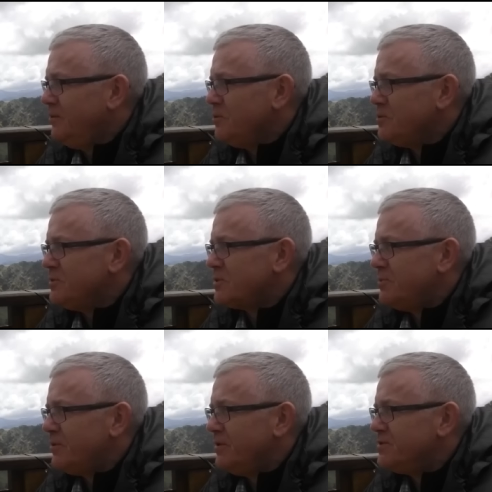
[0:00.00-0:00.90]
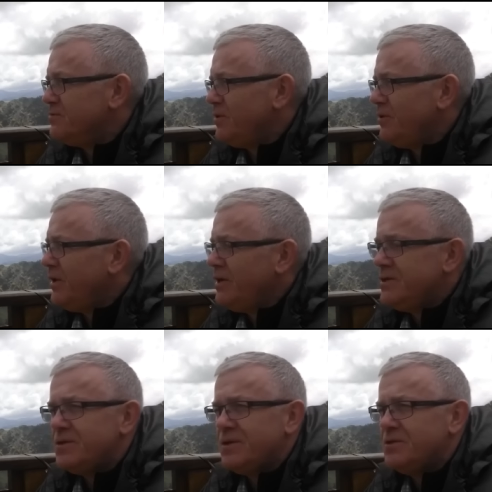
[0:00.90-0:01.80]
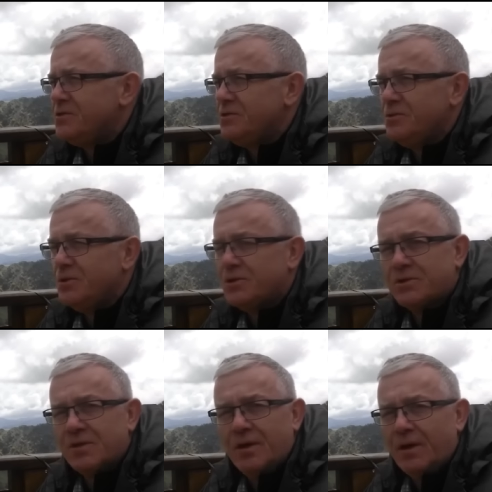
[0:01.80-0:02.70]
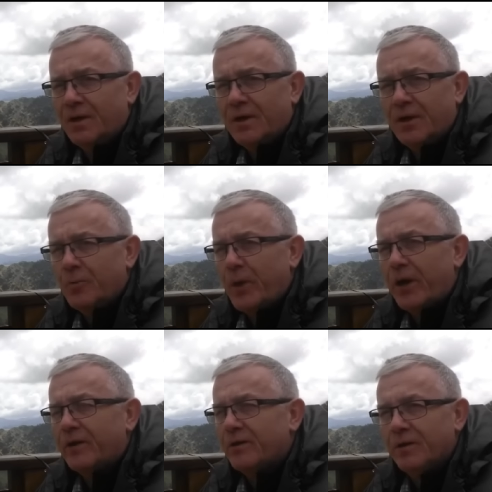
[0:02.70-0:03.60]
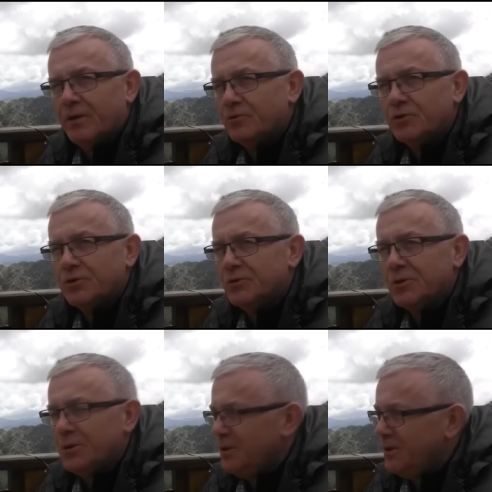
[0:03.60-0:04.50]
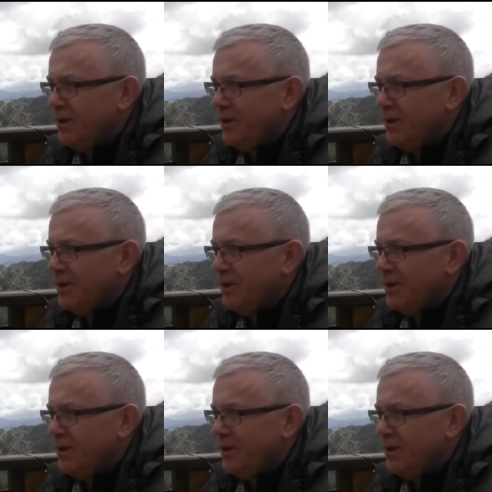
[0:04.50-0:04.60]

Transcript: Awesome experience. Very easy to just kick back and chill